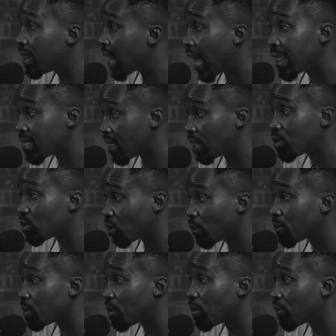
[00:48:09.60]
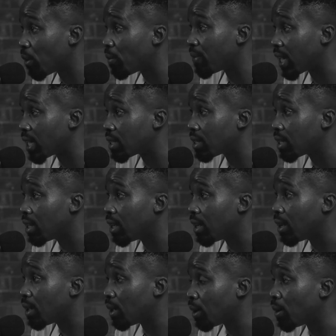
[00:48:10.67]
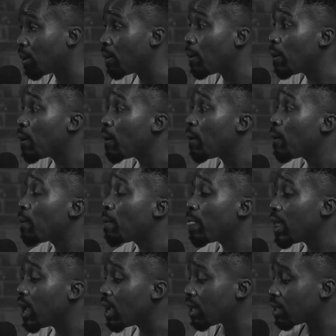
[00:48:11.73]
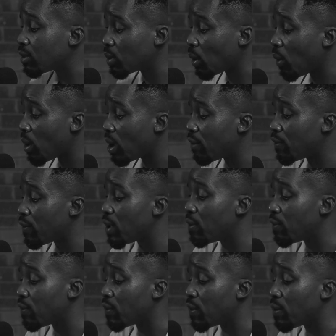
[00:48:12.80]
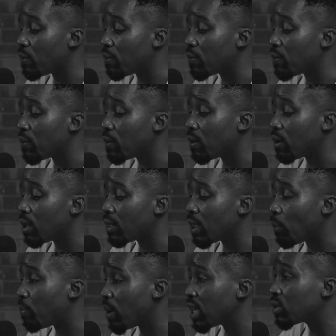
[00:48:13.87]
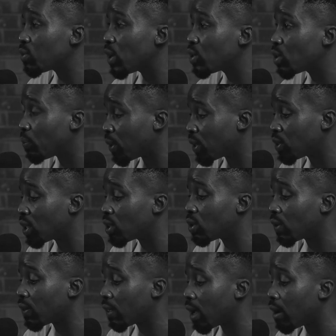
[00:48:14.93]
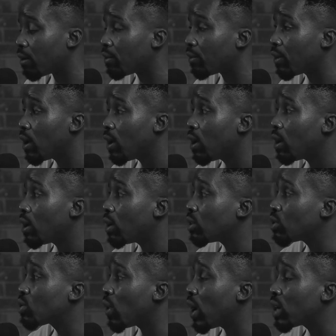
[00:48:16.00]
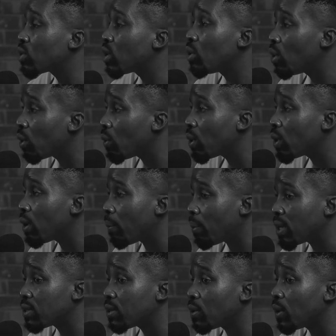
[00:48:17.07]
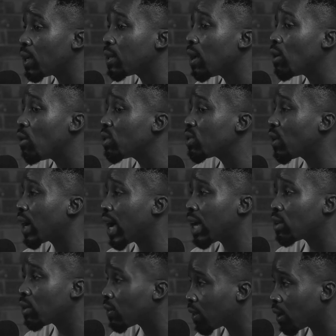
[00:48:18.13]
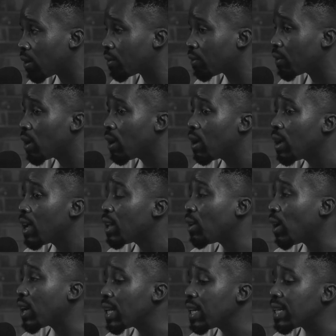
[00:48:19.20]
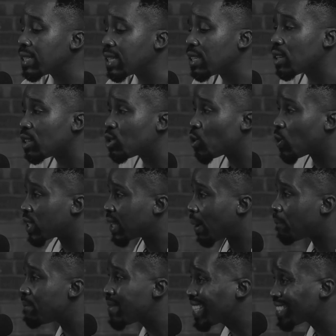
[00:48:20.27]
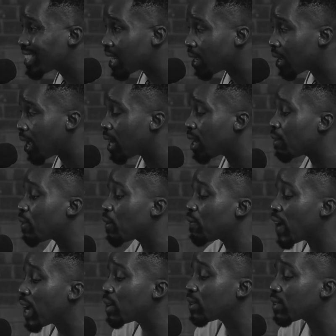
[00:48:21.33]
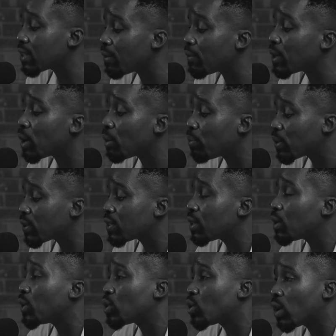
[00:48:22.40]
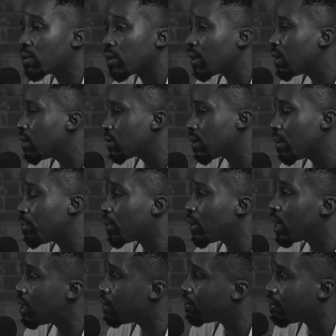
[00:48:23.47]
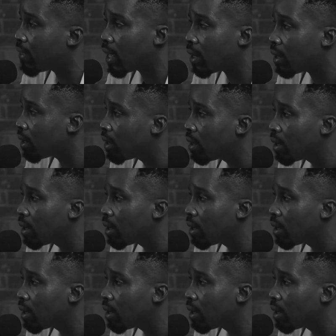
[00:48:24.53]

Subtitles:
Nothing stops me from that. You know? So if the best way to protect yourself is to actually look with the person you're in, and also guide yourself. Not in the sense that you are submitting, and if you find yourself in a position where you have to, it's simple, leave then.